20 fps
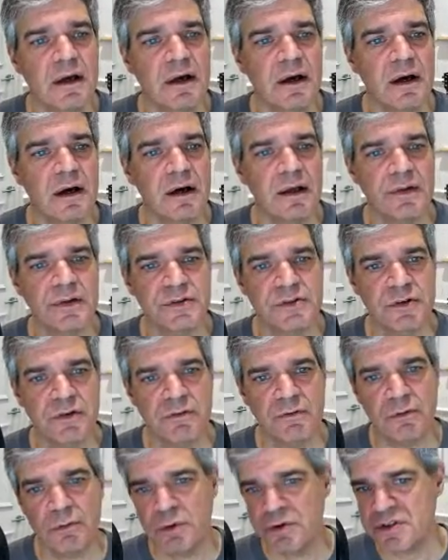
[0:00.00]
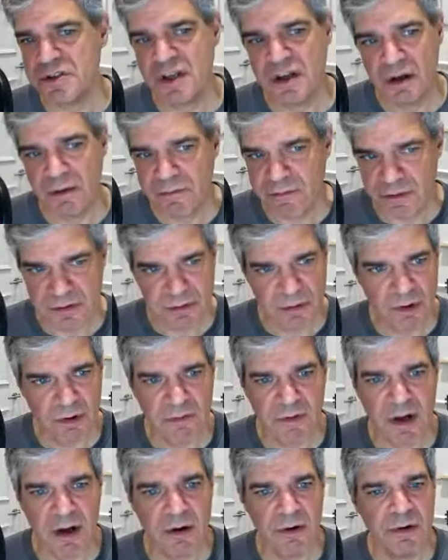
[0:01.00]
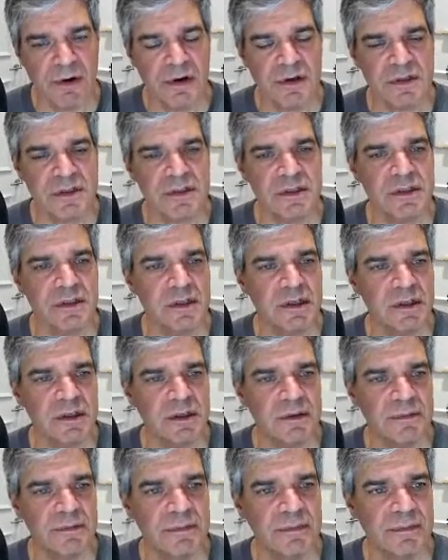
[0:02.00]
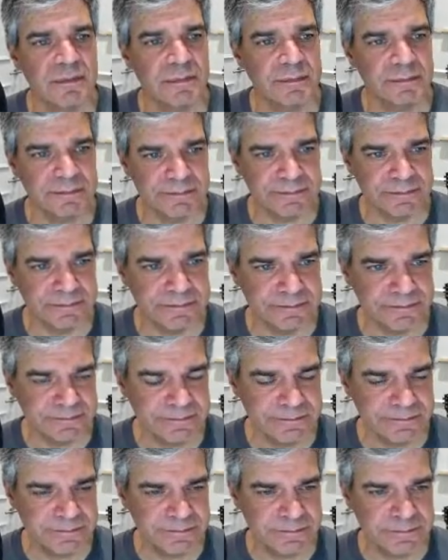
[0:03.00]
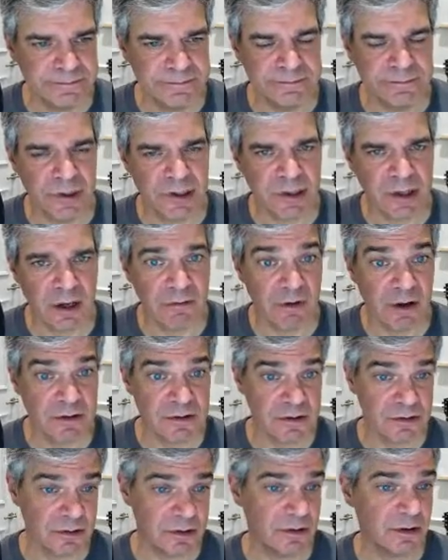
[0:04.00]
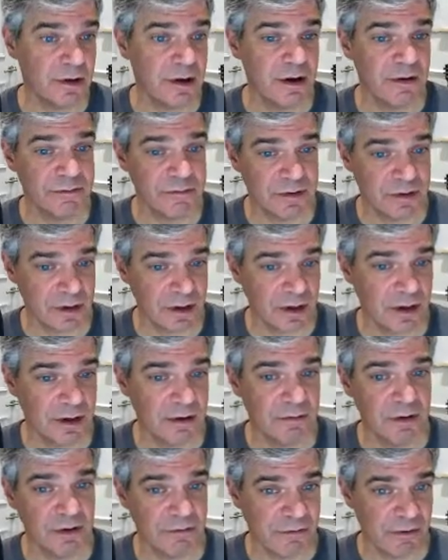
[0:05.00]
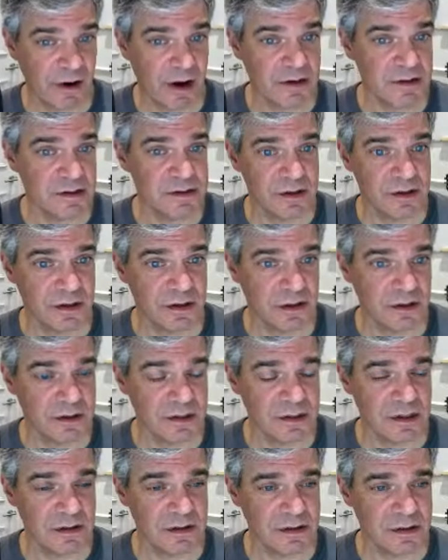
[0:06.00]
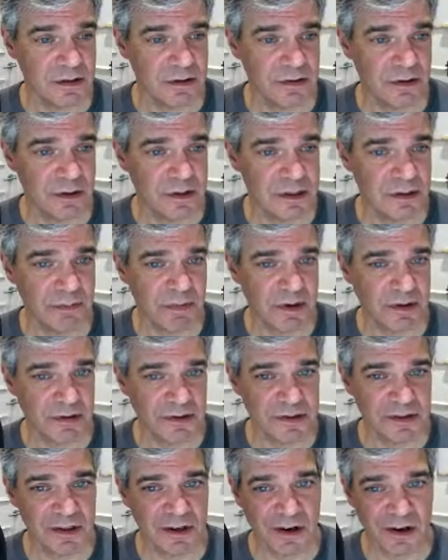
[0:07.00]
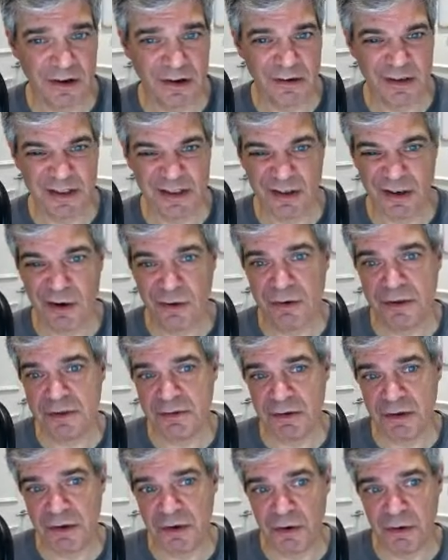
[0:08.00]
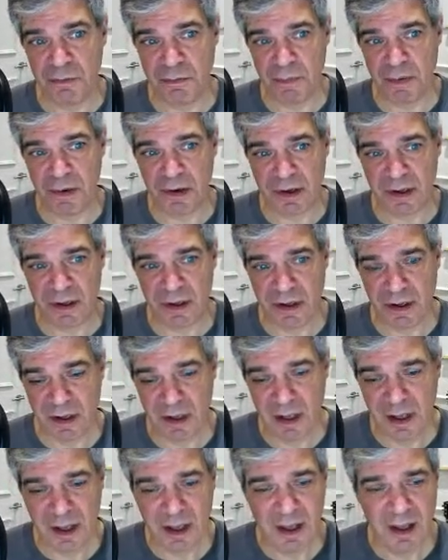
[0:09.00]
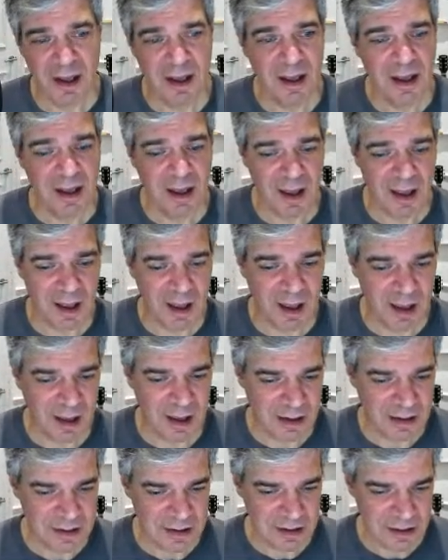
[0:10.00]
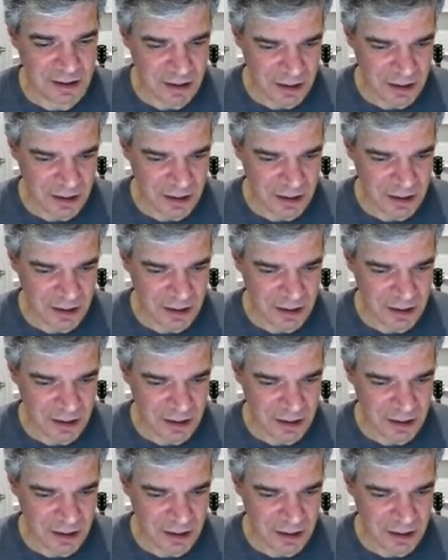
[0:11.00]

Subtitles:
The server will stay up for 12 hours, but then eventually you'll have to kind of refresh things. And so the typical scenario is you'll go into a notebook and,